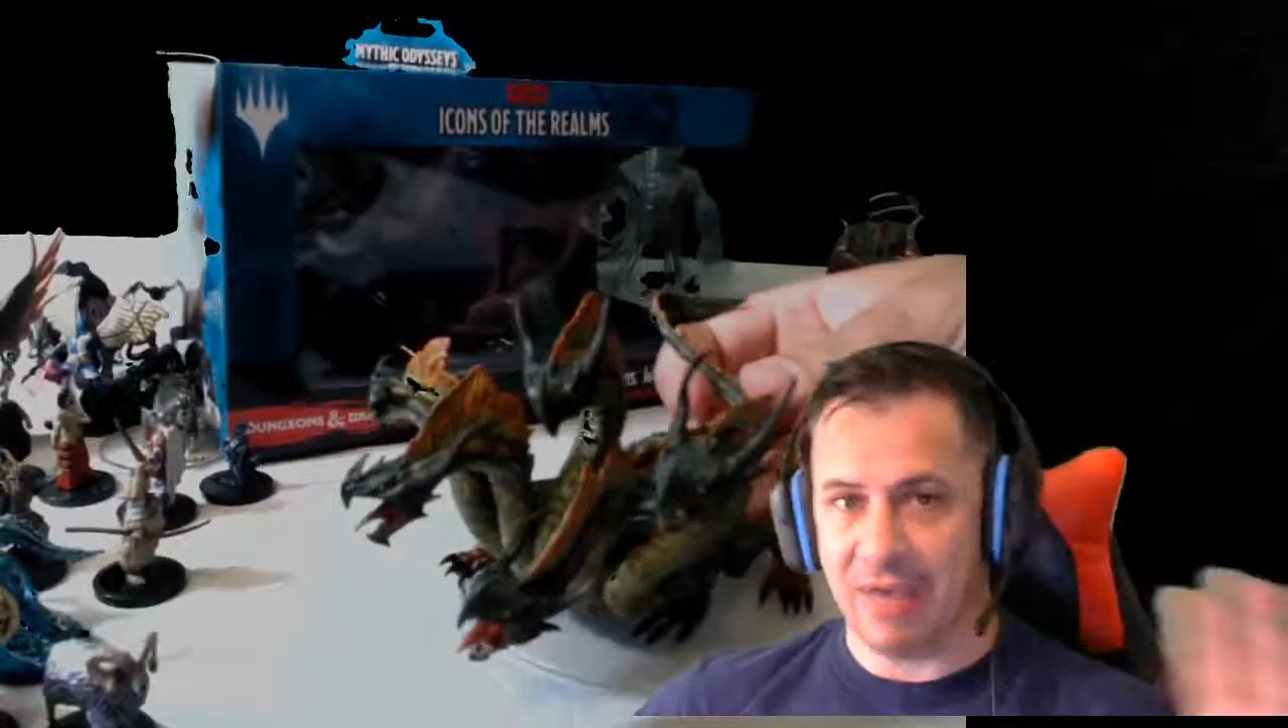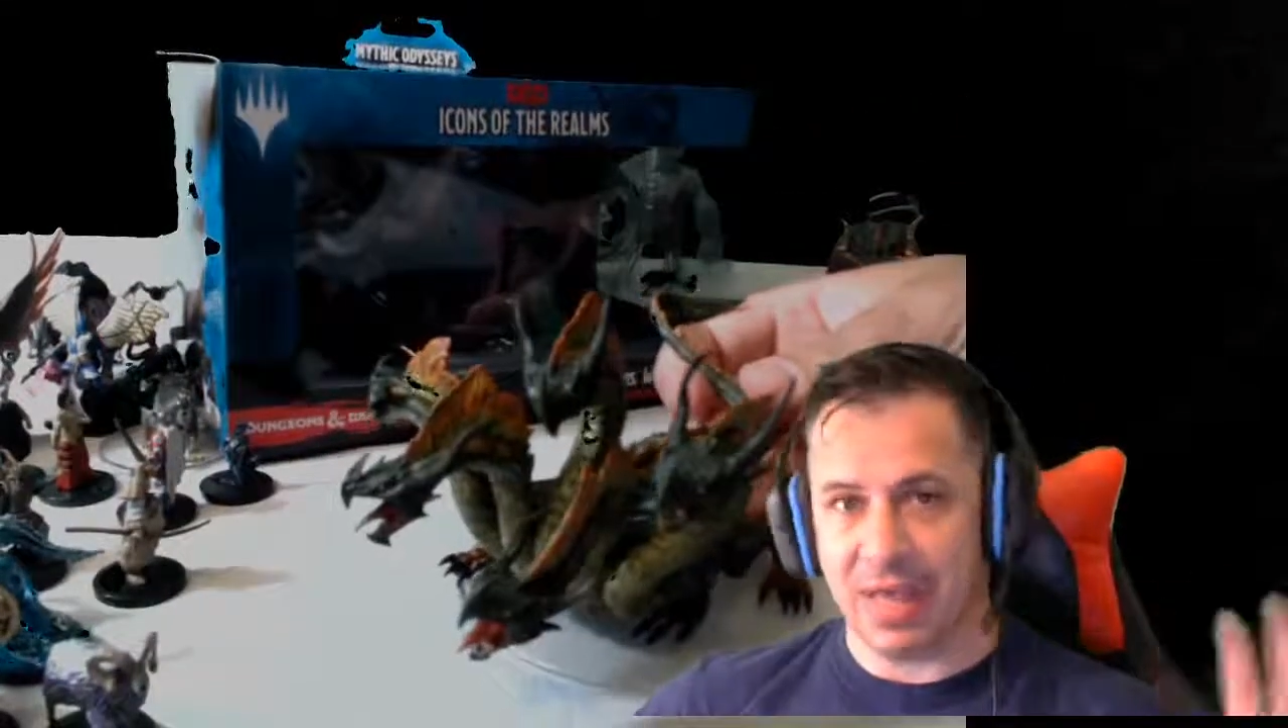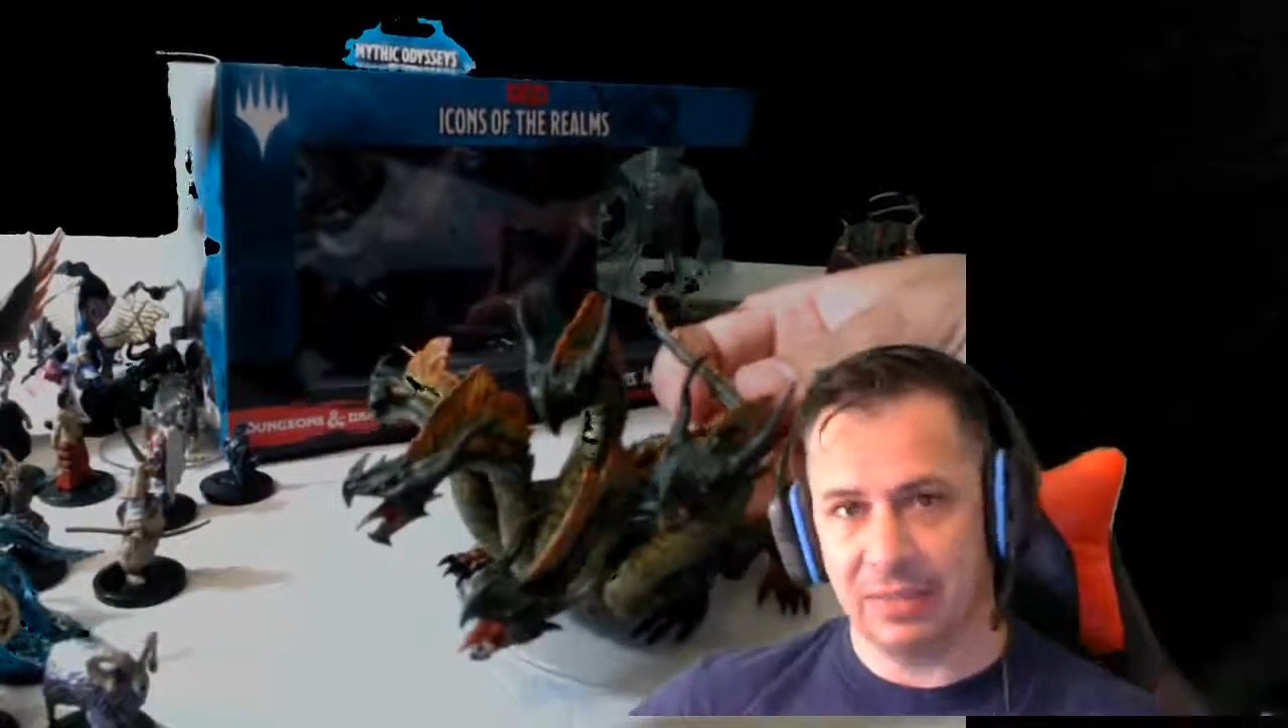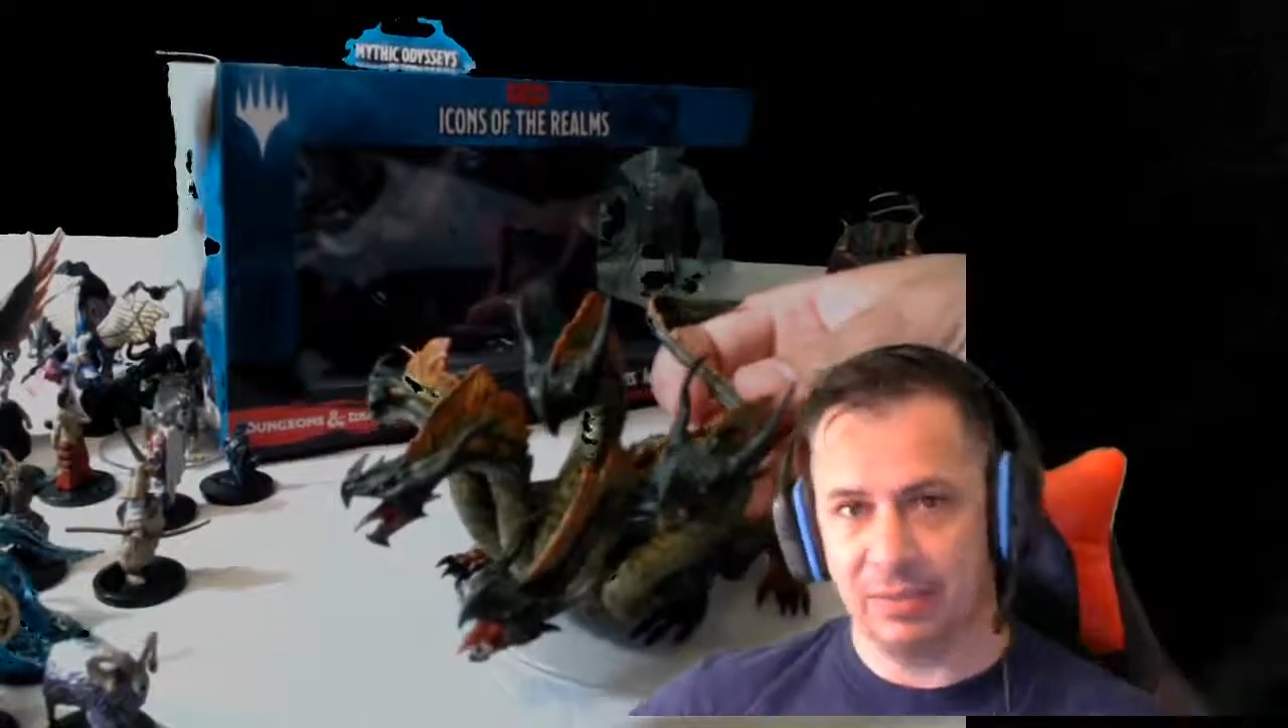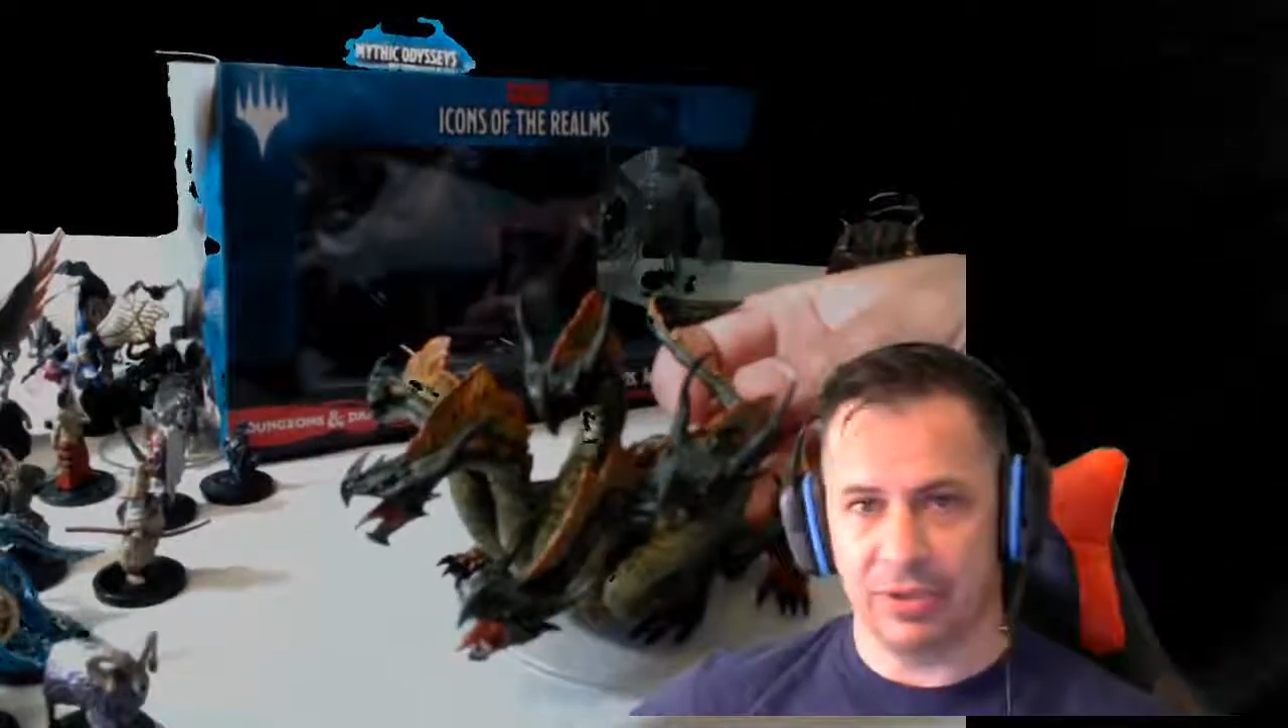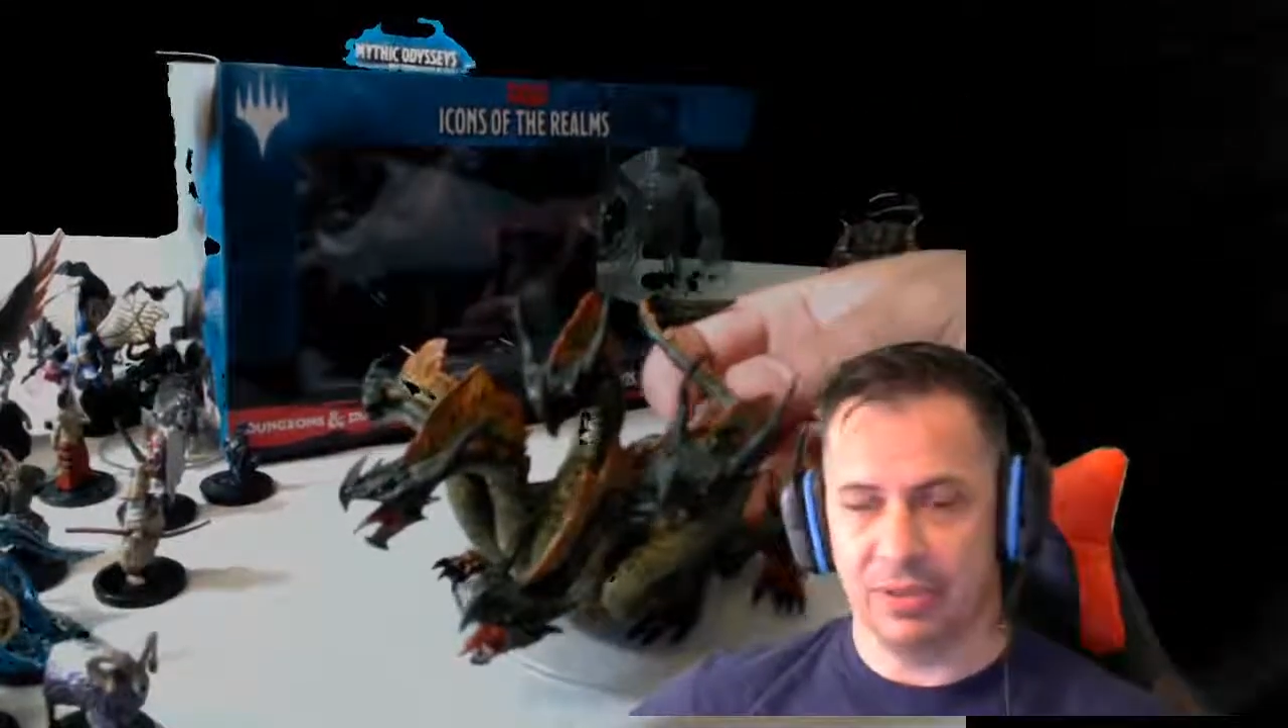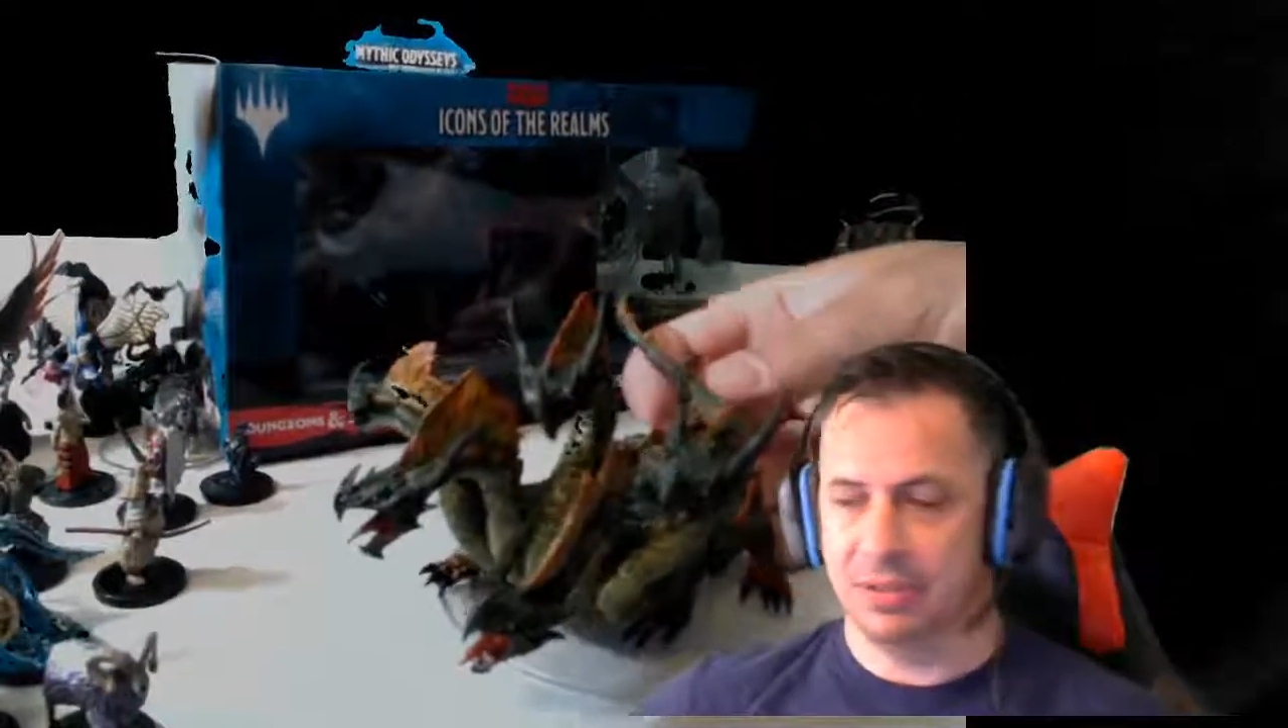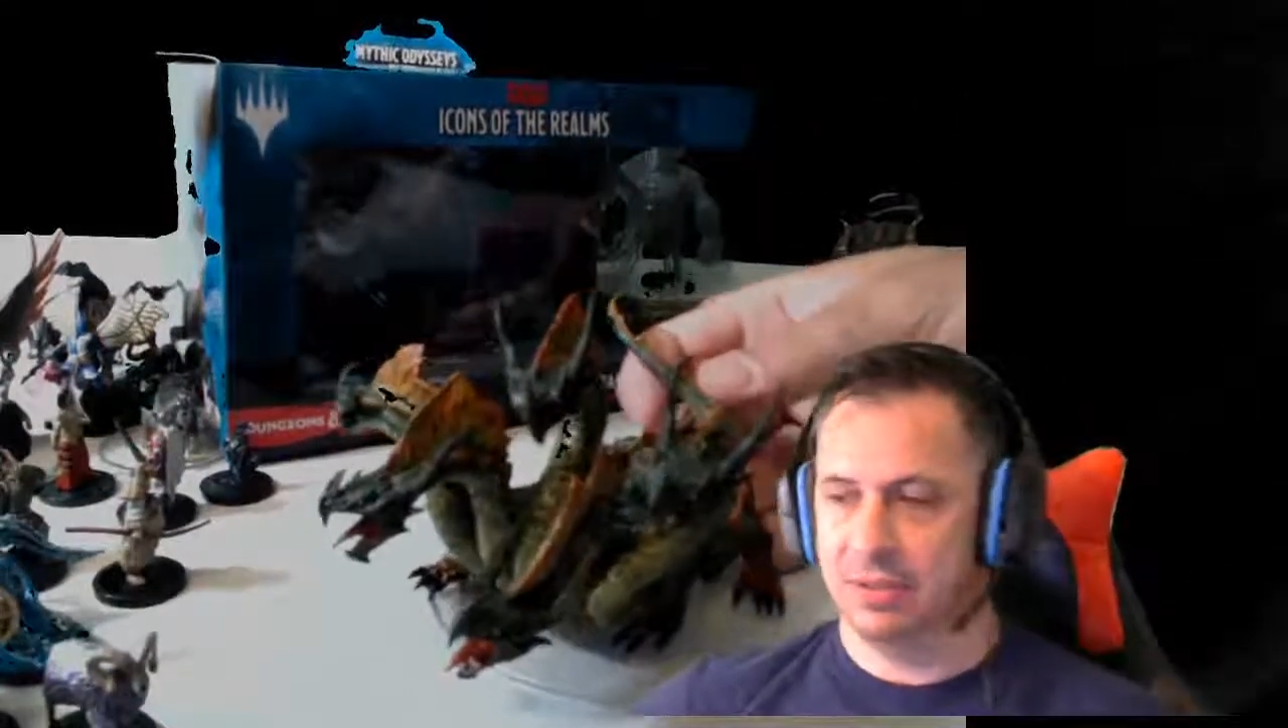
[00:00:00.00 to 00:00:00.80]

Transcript: Hollywood.